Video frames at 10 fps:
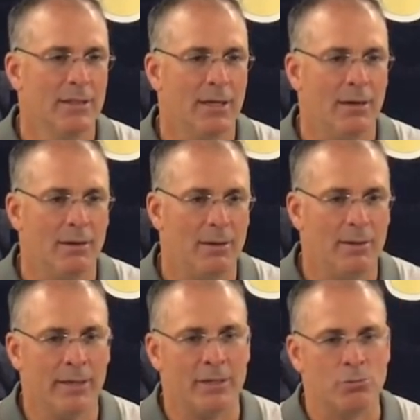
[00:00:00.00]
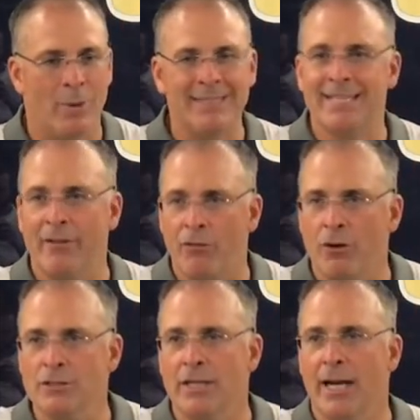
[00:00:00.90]
uh, I guess Wednesday and
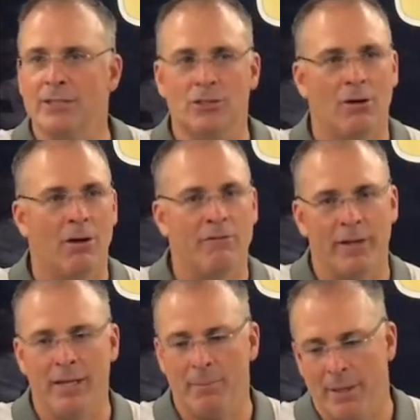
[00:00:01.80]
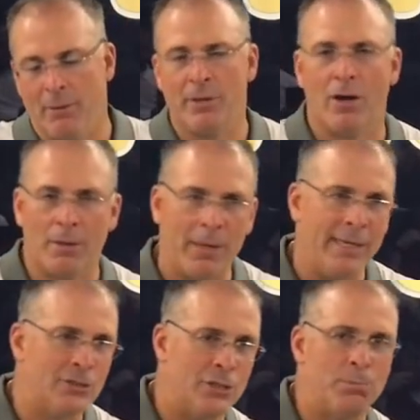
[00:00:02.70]
Thursday, I start off the TV and we talk about
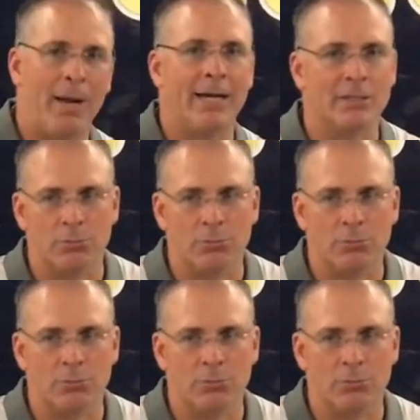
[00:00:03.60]
yesterday's practice,